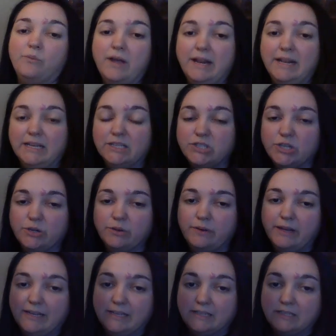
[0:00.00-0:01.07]
went into
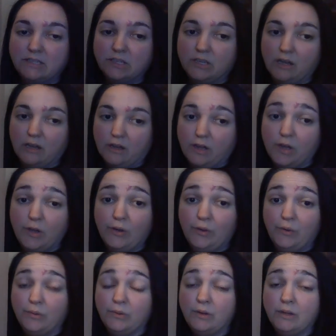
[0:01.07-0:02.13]
his
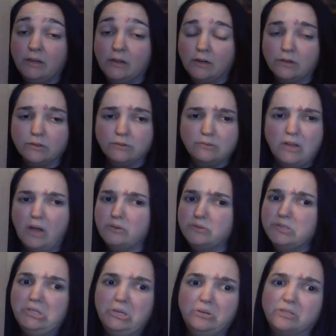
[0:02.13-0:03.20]
cocoon. Or, no,
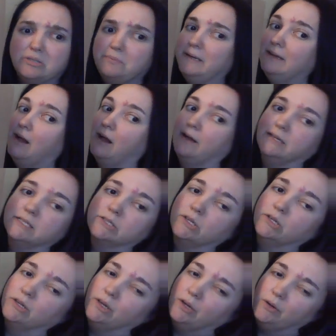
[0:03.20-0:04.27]
excuse me, not his
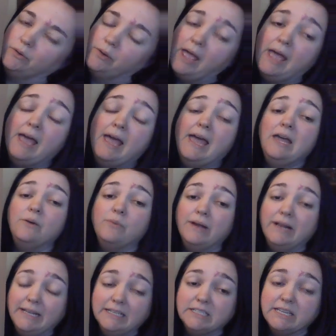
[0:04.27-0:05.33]
cocoon. He
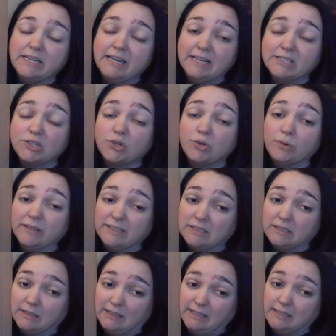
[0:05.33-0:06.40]
went into his
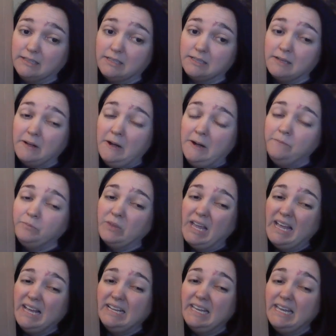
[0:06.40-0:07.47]
chrysalis.
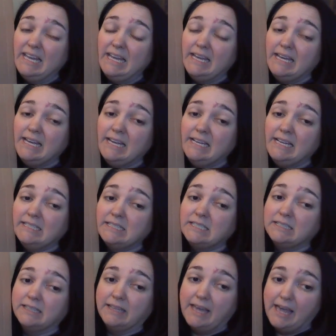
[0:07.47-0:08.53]
And he
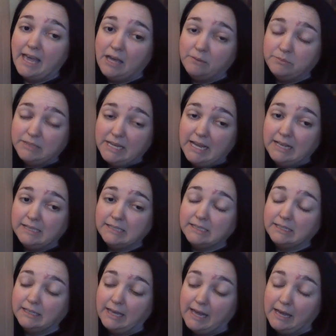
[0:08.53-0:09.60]
slept and
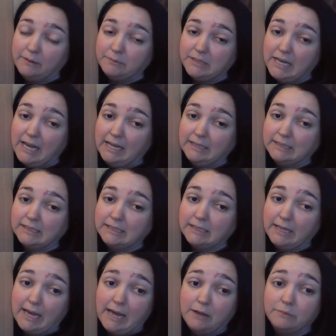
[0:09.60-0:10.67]
slept and
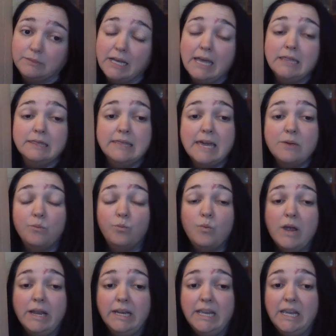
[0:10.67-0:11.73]
slept. And then
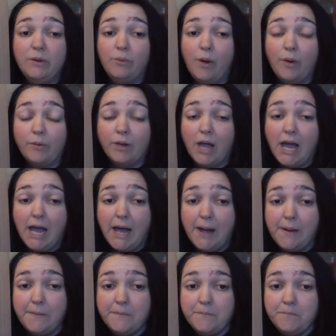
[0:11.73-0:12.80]
when he woke
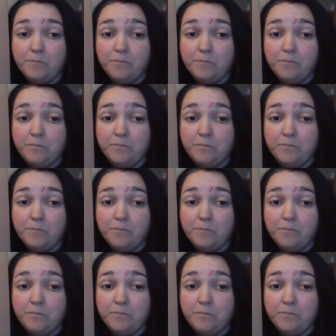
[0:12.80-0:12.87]
up,